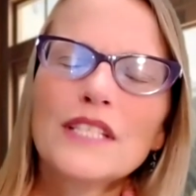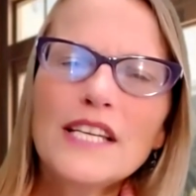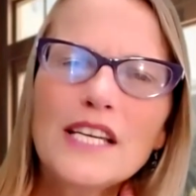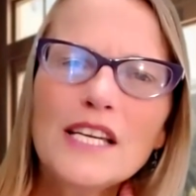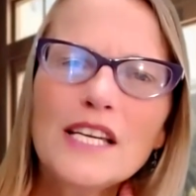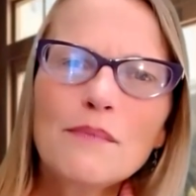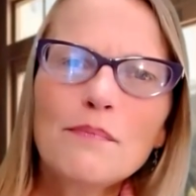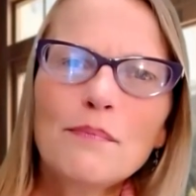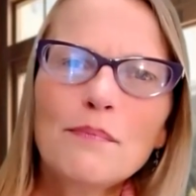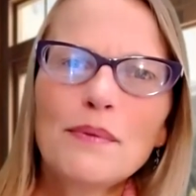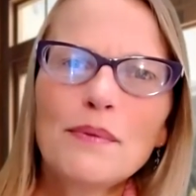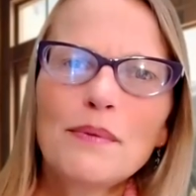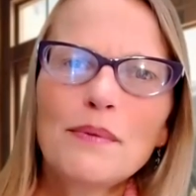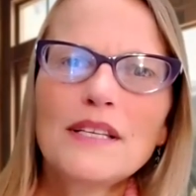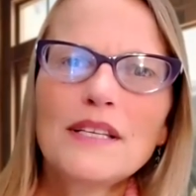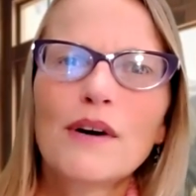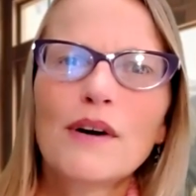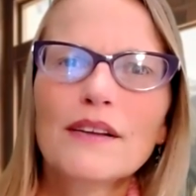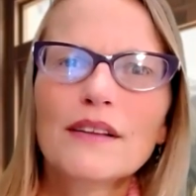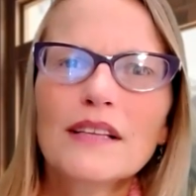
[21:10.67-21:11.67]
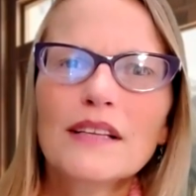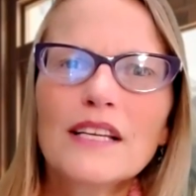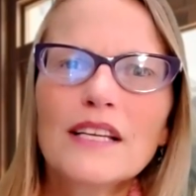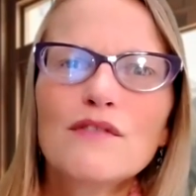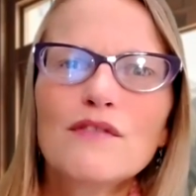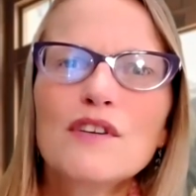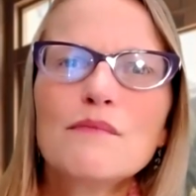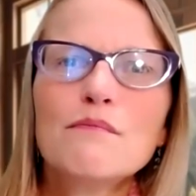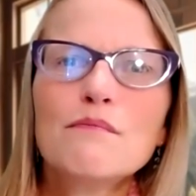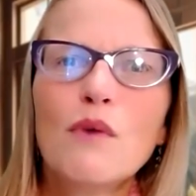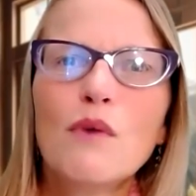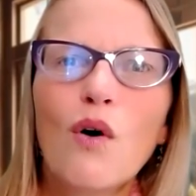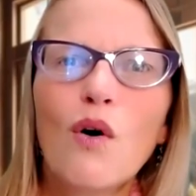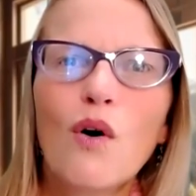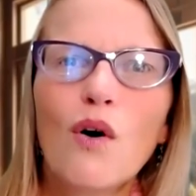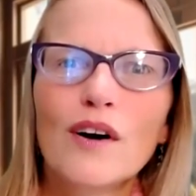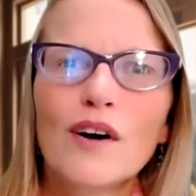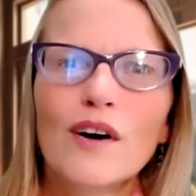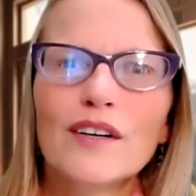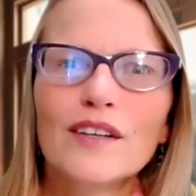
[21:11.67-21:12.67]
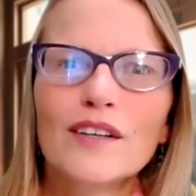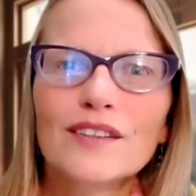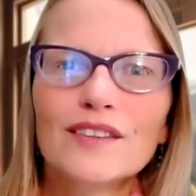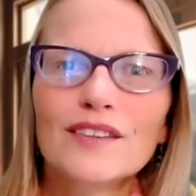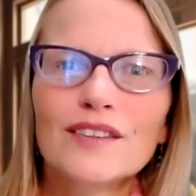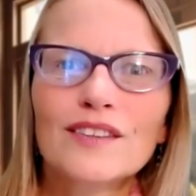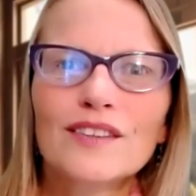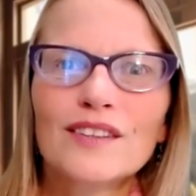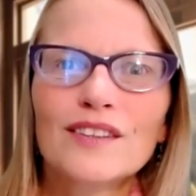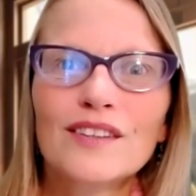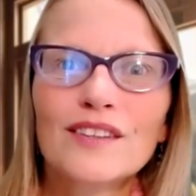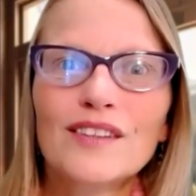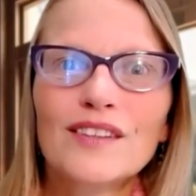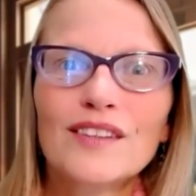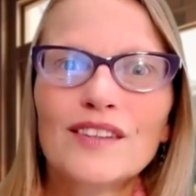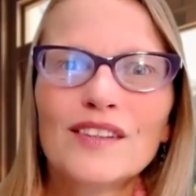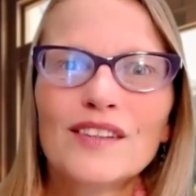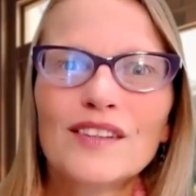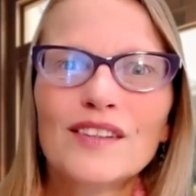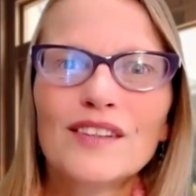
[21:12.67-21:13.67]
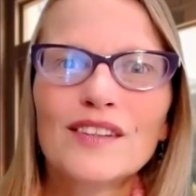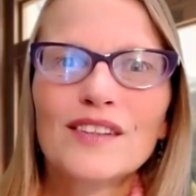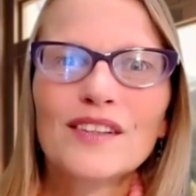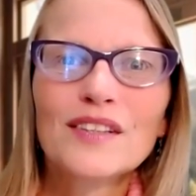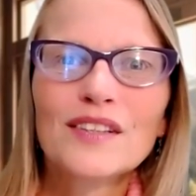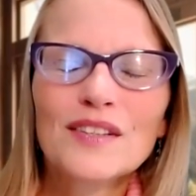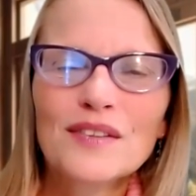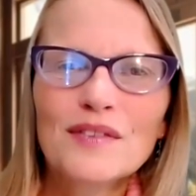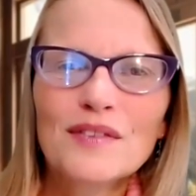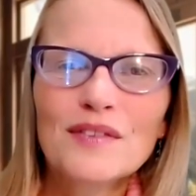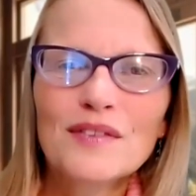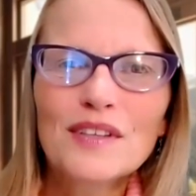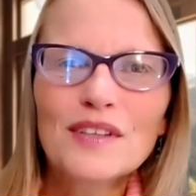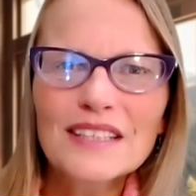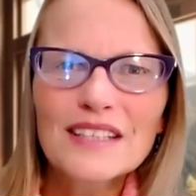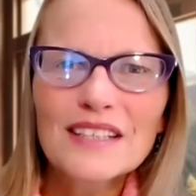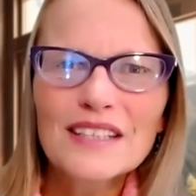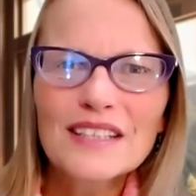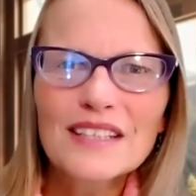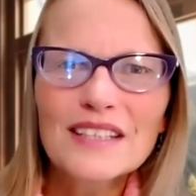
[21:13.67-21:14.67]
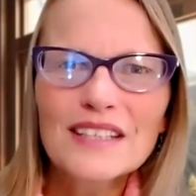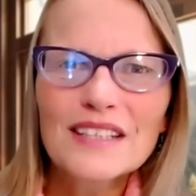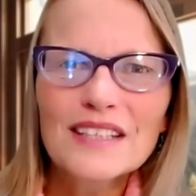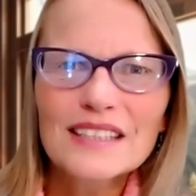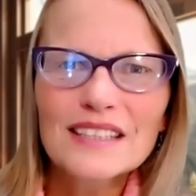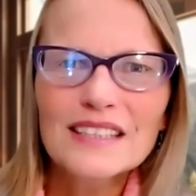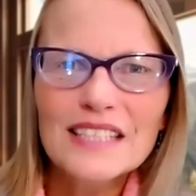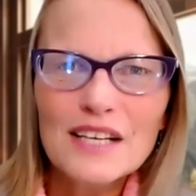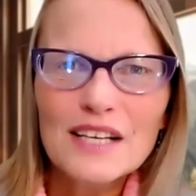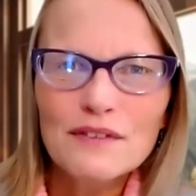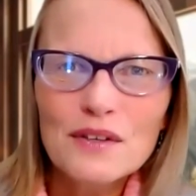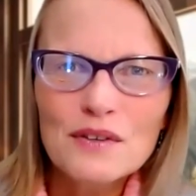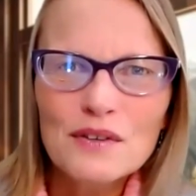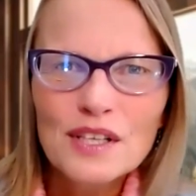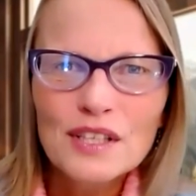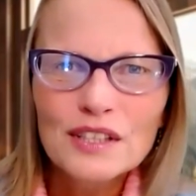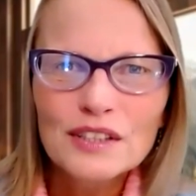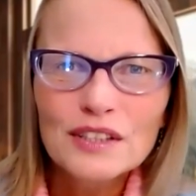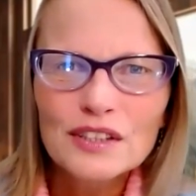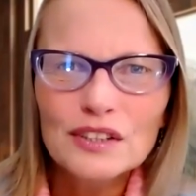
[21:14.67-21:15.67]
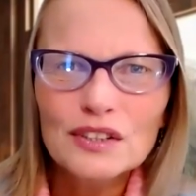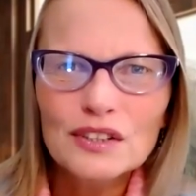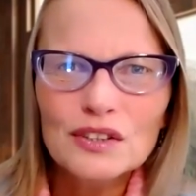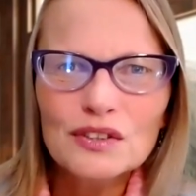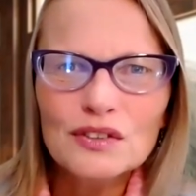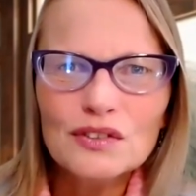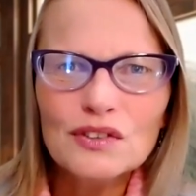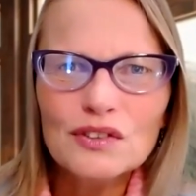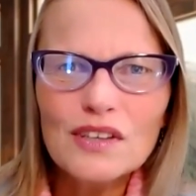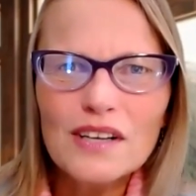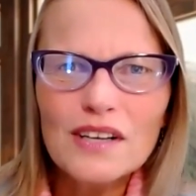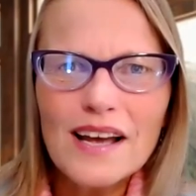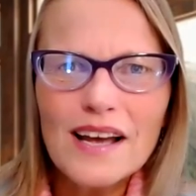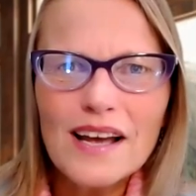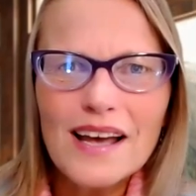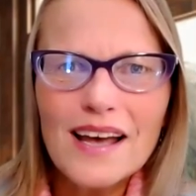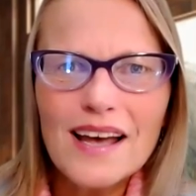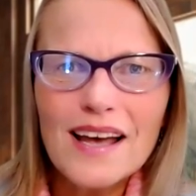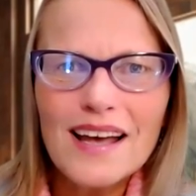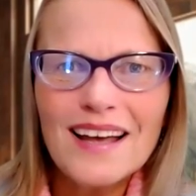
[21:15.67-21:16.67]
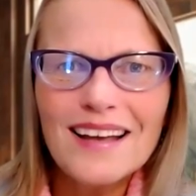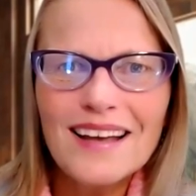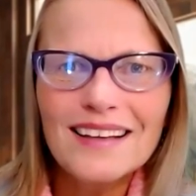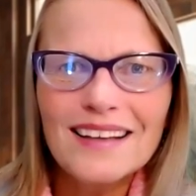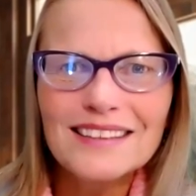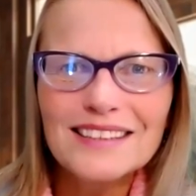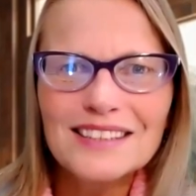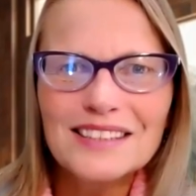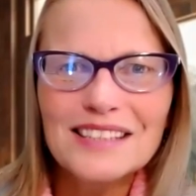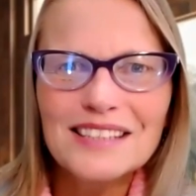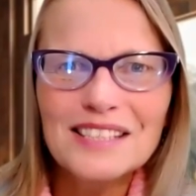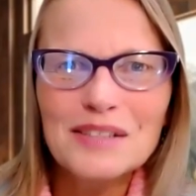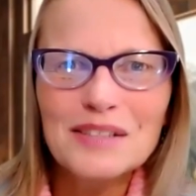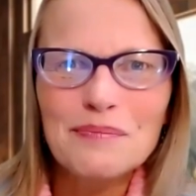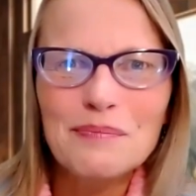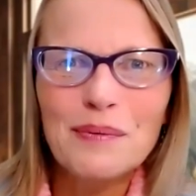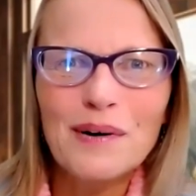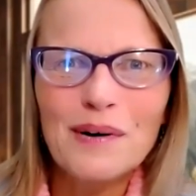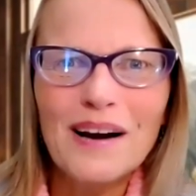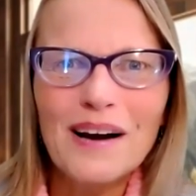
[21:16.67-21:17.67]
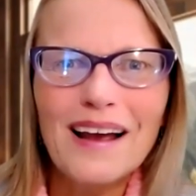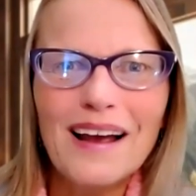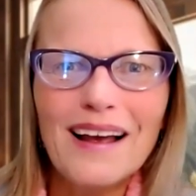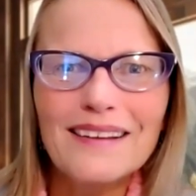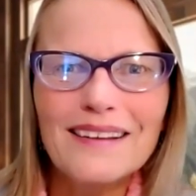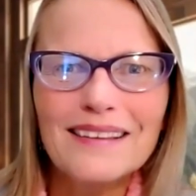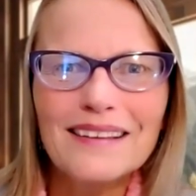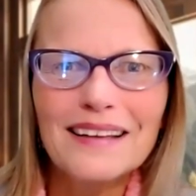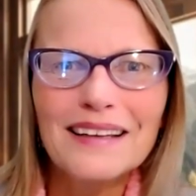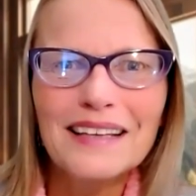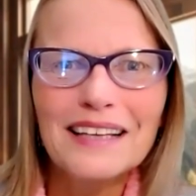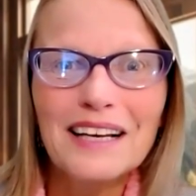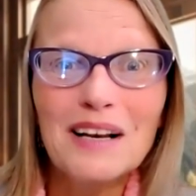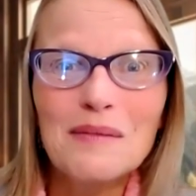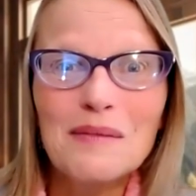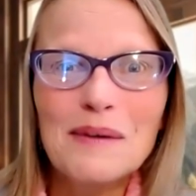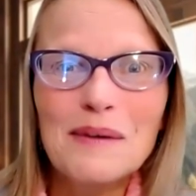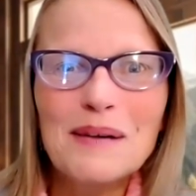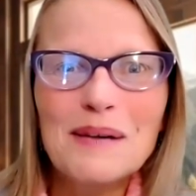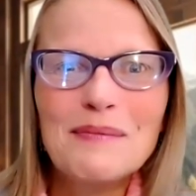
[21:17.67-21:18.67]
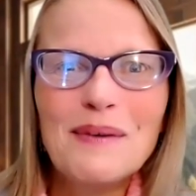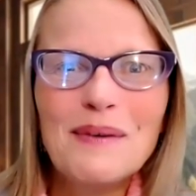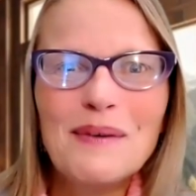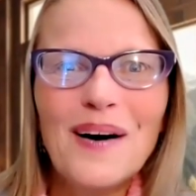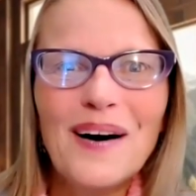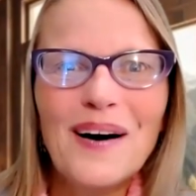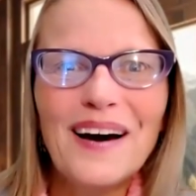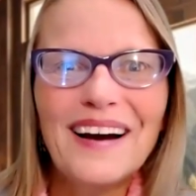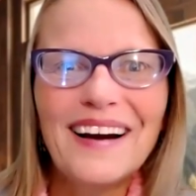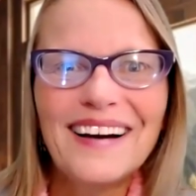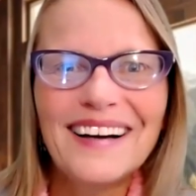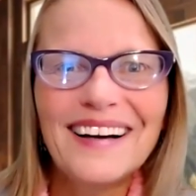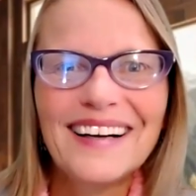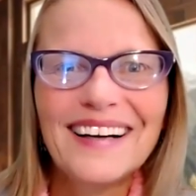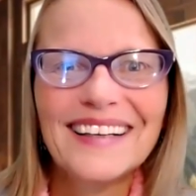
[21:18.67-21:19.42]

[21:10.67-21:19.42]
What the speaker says: Deepen the breath even more. What's it going to take for you to stretch this breath a little bit more?